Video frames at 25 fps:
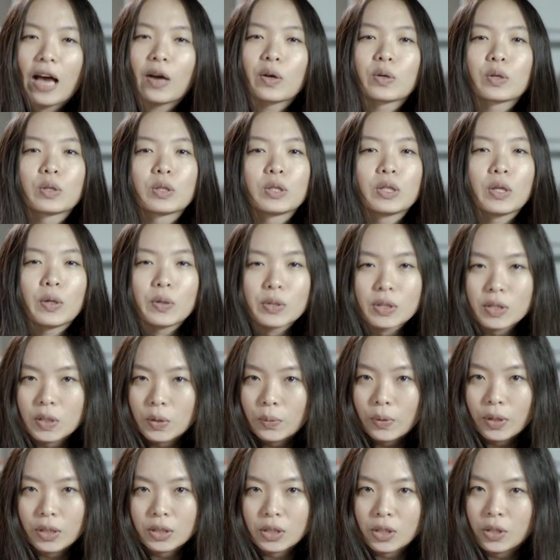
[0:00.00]
how close
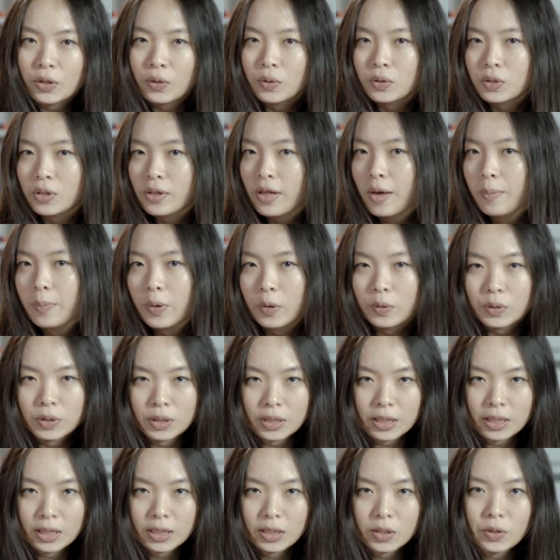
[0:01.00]
you are to the user that
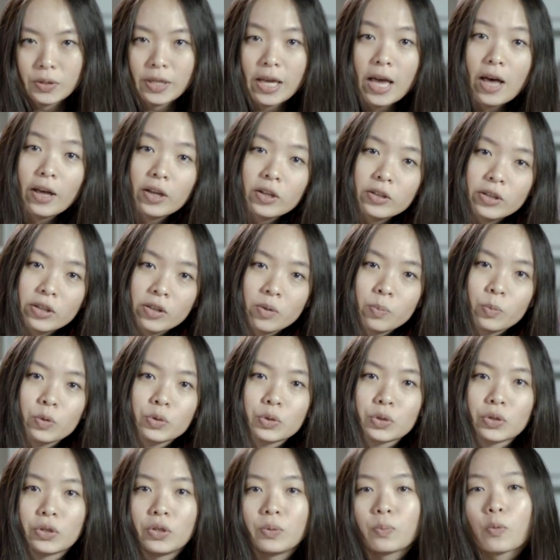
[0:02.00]
posted. So the algorithm will
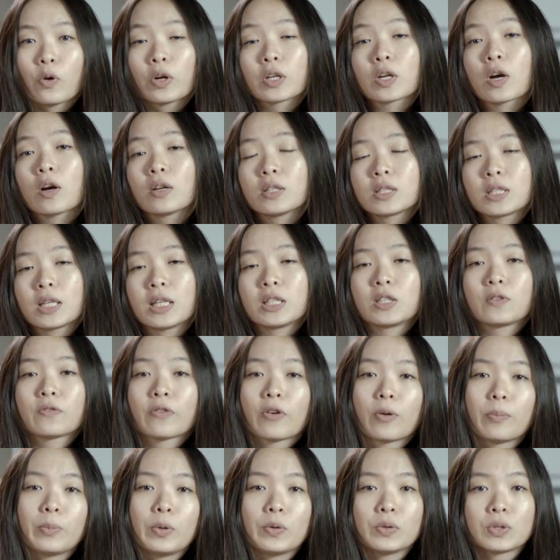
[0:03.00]
show you more content
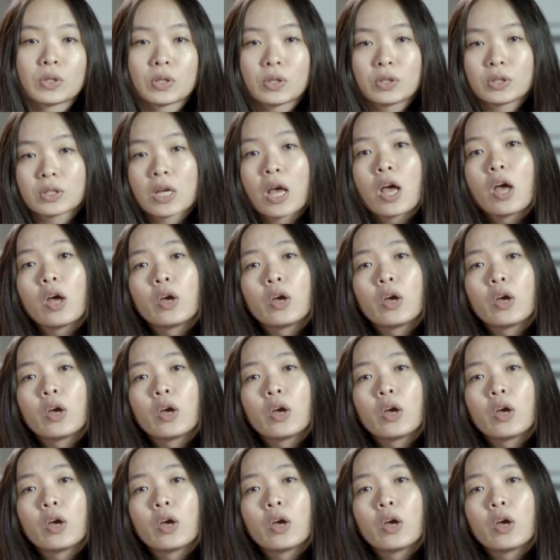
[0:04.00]
from users